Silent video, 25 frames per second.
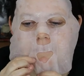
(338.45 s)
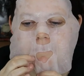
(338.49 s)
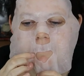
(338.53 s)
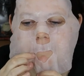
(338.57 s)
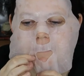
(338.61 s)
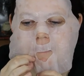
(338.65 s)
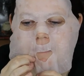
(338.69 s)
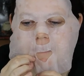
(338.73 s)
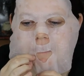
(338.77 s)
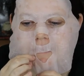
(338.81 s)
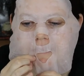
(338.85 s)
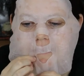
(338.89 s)

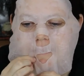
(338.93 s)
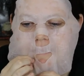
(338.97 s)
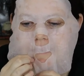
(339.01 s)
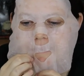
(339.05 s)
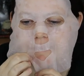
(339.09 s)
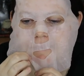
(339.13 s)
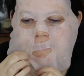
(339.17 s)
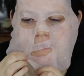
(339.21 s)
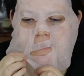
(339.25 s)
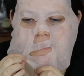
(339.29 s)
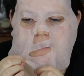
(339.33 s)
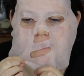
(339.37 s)
be
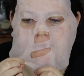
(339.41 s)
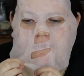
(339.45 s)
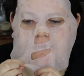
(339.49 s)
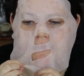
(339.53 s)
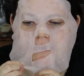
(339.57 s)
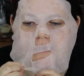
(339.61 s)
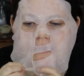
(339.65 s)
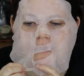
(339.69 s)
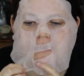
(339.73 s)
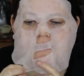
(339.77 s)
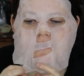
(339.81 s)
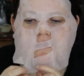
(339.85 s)
some of the
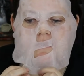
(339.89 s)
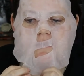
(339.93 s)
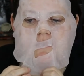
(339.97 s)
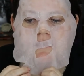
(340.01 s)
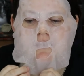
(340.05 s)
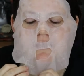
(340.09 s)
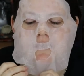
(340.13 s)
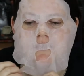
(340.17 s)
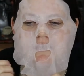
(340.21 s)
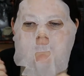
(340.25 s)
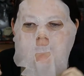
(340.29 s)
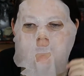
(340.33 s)
ingredients. I'm just
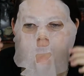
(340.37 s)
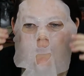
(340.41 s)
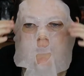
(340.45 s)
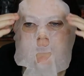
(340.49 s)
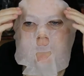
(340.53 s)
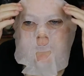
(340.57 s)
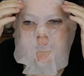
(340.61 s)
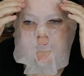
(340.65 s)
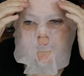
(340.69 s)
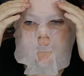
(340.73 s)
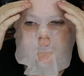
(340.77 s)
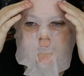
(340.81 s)
going to
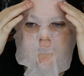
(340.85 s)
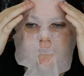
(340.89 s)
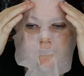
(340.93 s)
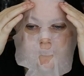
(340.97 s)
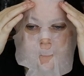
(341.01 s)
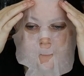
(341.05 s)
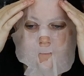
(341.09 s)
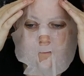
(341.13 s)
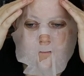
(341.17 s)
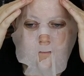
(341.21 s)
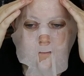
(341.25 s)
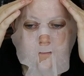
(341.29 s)
unfold that.
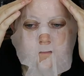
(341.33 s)
Alright,